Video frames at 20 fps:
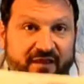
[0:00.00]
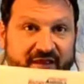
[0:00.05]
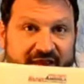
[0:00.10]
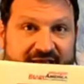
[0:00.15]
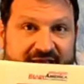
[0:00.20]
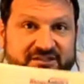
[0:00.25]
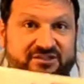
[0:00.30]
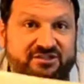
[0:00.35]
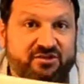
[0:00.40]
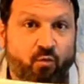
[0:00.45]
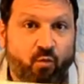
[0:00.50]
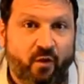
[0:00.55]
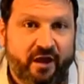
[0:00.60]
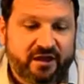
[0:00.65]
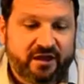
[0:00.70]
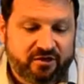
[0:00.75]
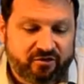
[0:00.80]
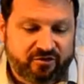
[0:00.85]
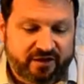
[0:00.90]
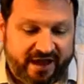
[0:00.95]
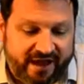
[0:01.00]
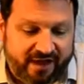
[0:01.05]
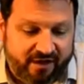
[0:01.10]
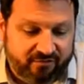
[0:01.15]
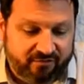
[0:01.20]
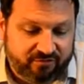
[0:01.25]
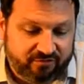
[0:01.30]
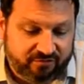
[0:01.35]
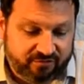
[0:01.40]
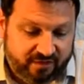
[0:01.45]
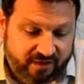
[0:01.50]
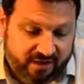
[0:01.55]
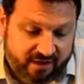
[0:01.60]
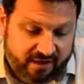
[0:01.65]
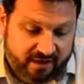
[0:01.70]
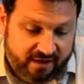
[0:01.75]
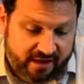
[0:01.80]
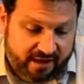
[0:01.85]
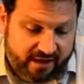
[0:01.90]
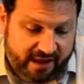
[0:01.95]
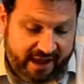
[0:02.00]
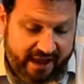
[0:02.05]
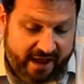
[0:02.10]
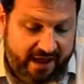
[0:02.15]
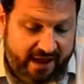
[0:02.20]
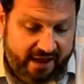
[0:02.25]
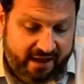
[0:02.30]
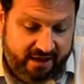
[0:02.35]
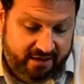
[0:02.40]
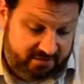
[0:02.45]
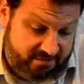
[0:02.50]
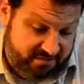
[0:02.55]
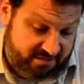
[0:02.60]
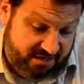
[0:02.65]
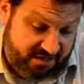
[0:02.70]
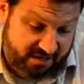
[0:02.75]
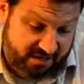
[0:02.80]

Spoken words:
Gets to weigh you down, and